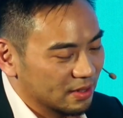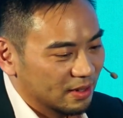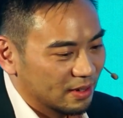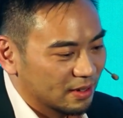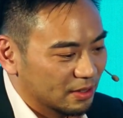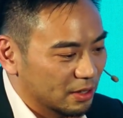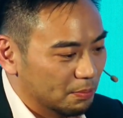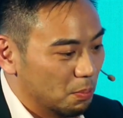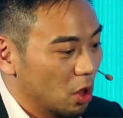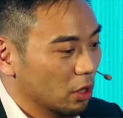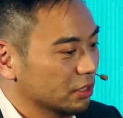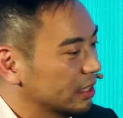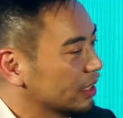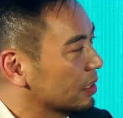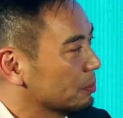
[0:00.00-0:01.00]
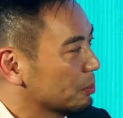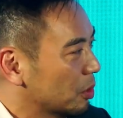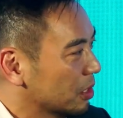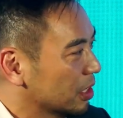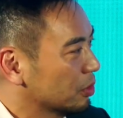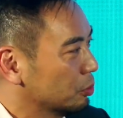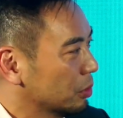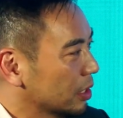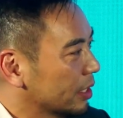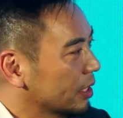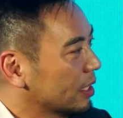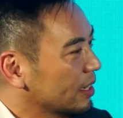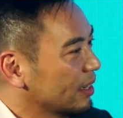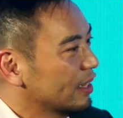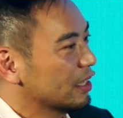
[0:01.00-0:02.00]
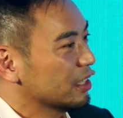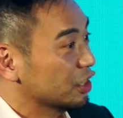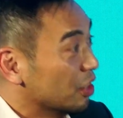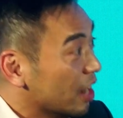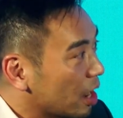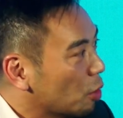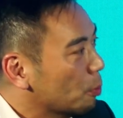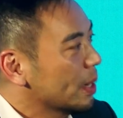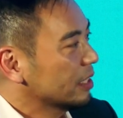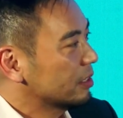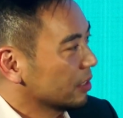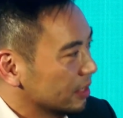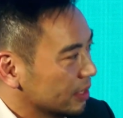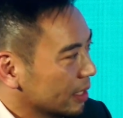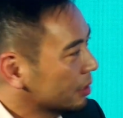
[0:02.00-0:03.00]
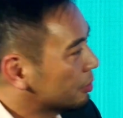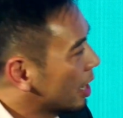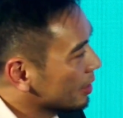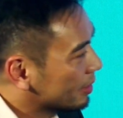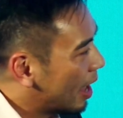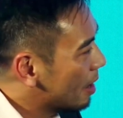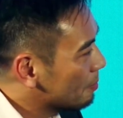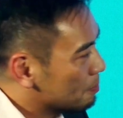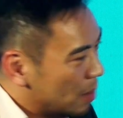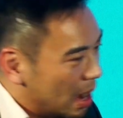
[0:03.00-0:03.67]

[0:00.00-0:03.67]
the policy support is really sort of helping to accelerate that.